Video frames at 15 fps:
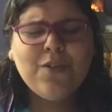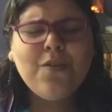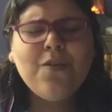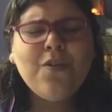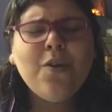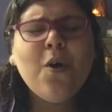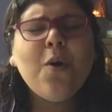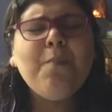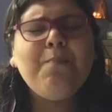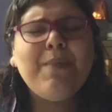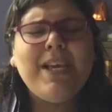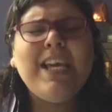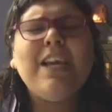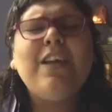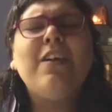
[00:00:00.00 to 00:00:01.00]
your
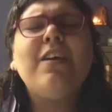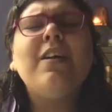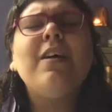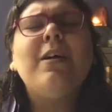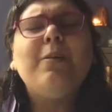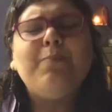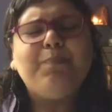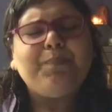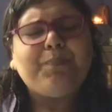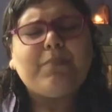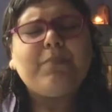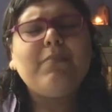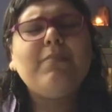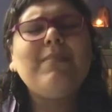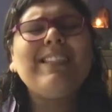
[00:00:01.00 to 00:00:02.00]
being
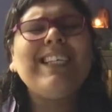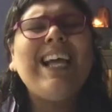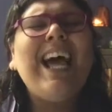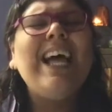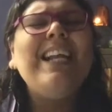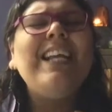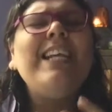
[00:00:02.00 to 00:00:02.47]
and